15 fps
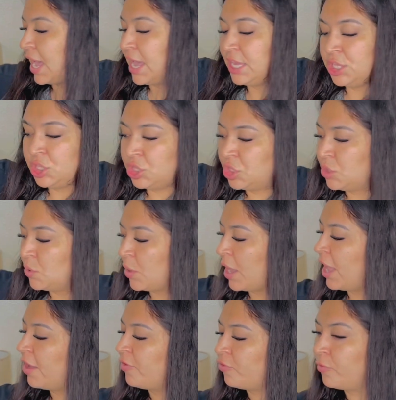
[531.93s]
I do
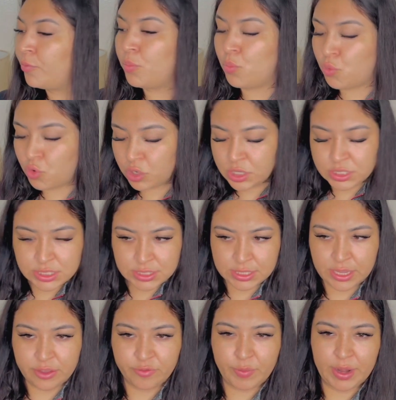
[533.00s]
have more
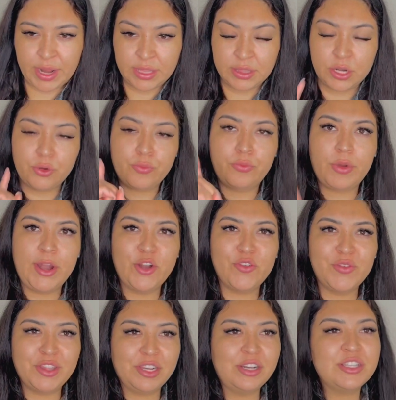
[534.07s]
stuff, but they're right
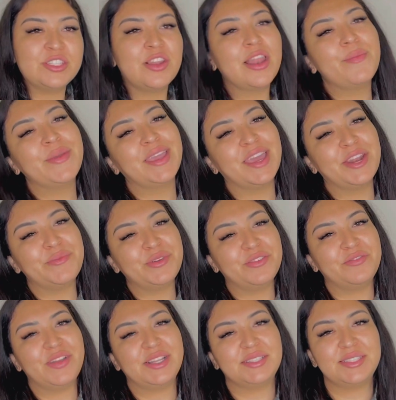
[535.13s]
over there, so let me get them real
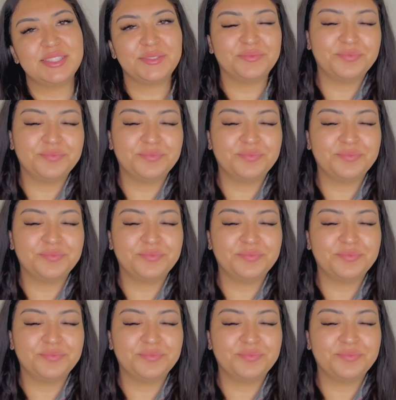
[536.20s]
fast.